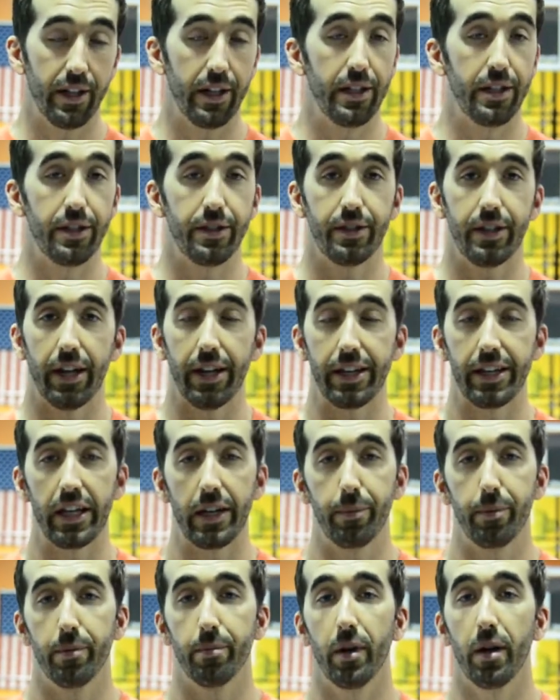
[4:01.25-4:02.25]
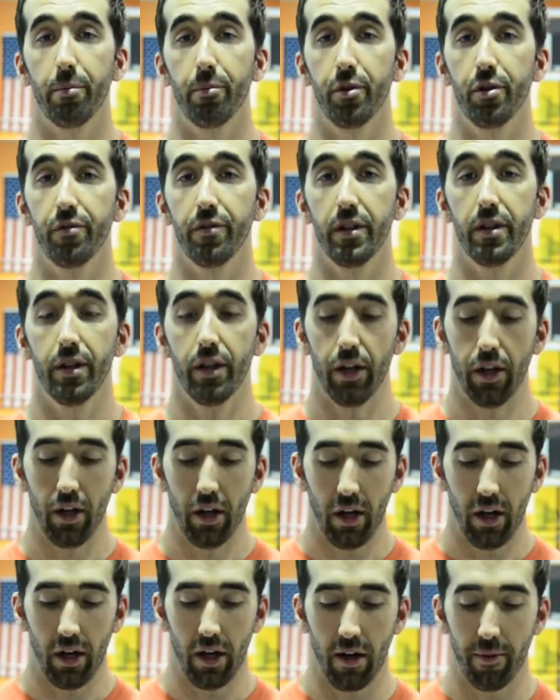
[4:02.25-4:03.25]
And then you just gotta keep your butt moving
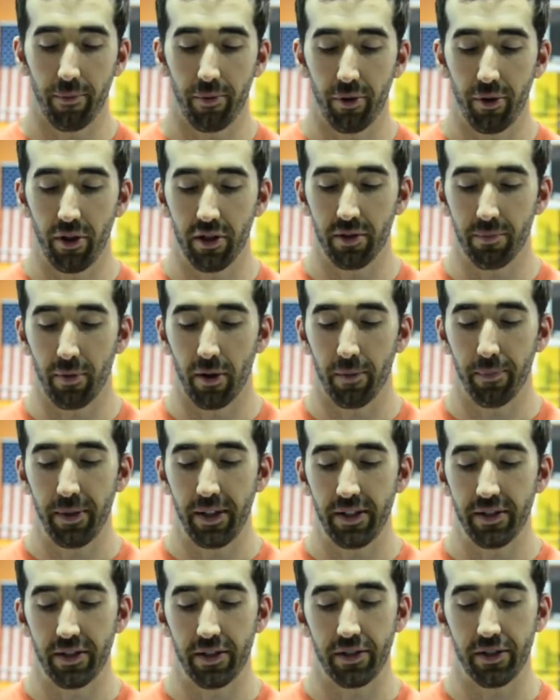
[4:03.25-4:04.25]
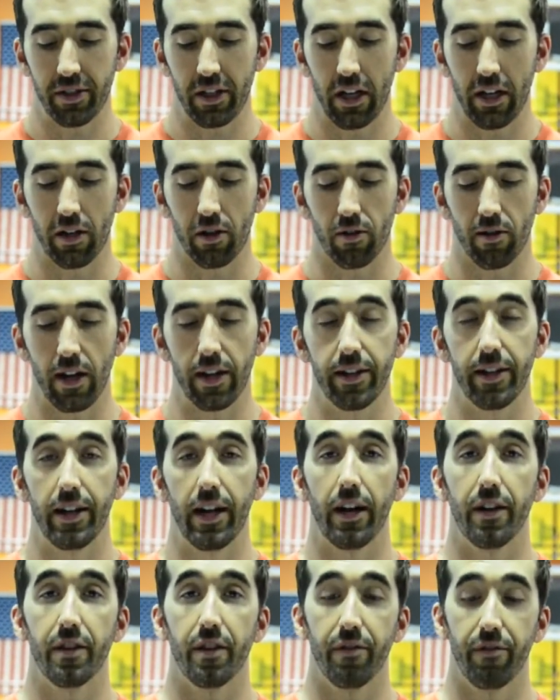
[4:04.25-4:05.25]
through those burpees and just kind of grind
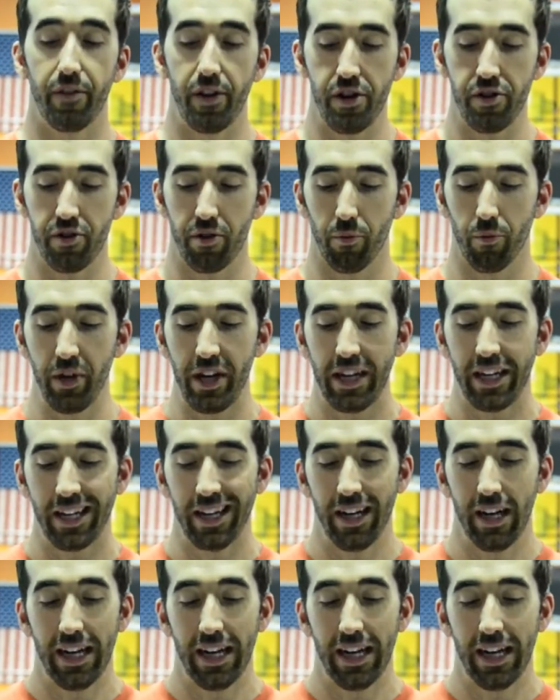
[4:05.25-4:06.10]
it out to finish the week.